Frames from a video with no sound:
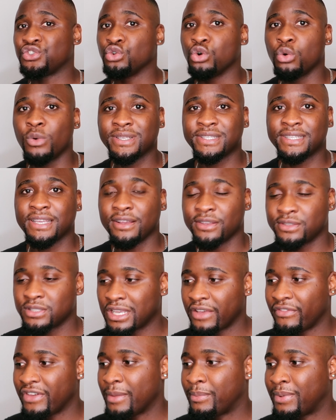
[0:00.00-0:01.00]
you always get a
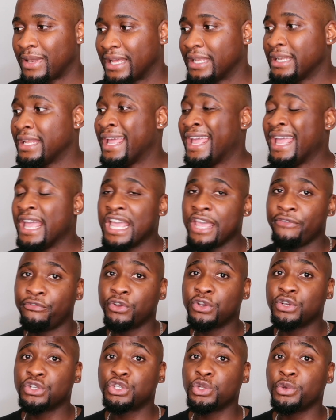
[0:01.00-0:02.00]
survey plan. If
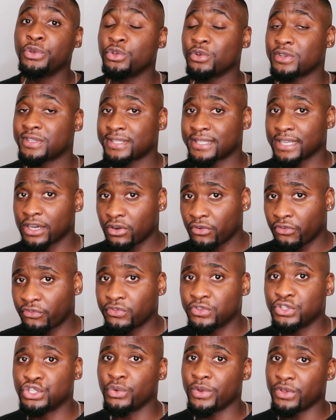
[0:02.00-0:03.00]
you could do it
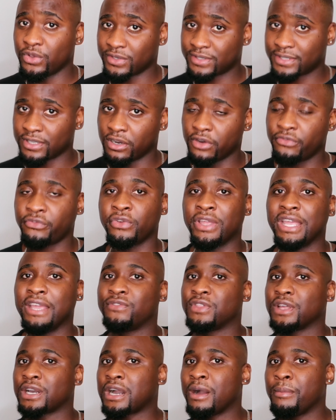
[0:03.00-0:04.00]
yourself, do it yourself.
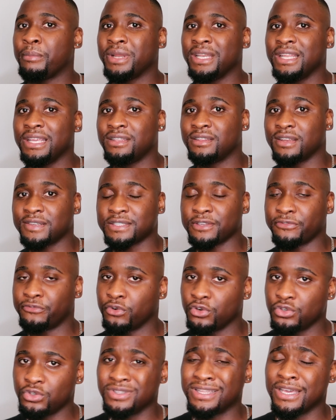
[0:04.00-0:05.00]
If the company does it
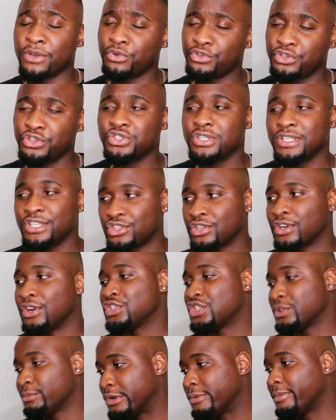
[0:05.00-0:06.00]
for you, they would usually
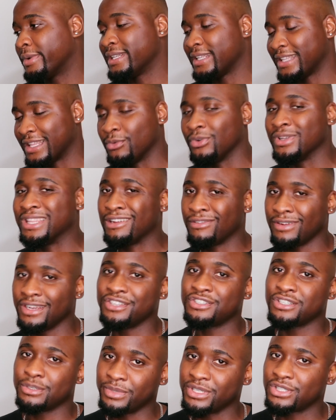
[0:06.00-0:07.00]
charge you more money than what they really
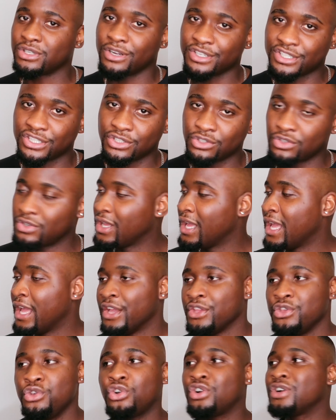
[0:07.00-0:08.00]
should be charging you.
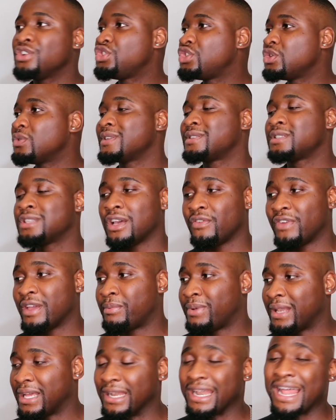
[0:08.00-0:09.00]
You can do a survey
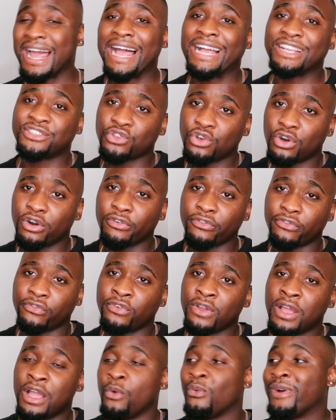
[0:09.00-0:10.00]
plan as of,
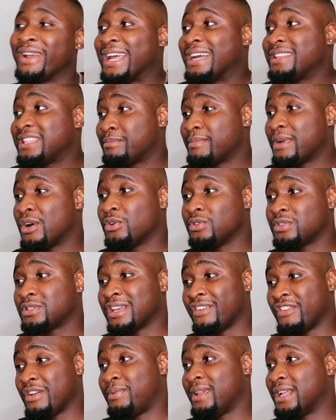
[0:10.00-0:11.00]
when I did my own
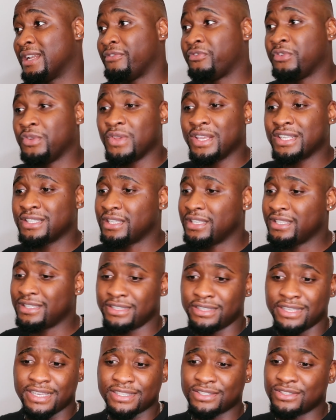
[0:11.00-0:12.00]
survey plan a few
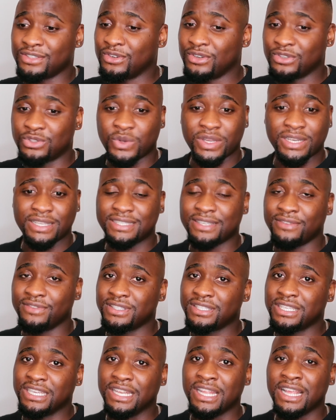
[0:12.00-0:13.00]
years ago,
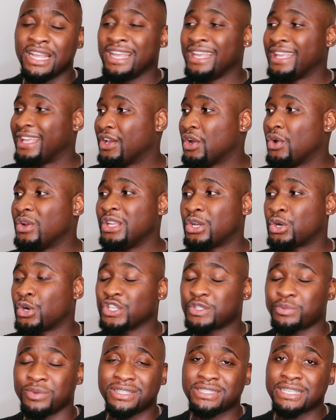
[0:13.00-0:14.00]
2017, it only
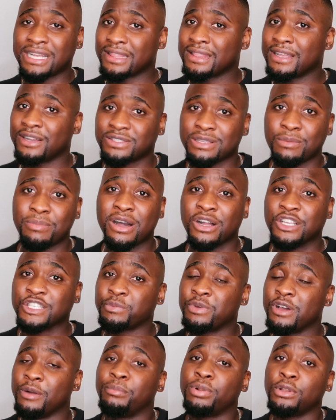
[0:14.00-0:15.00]
cost me
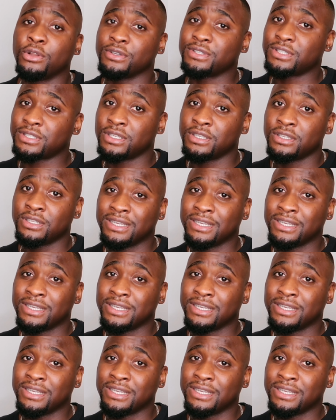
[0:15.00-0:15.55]
£10,000 per plot.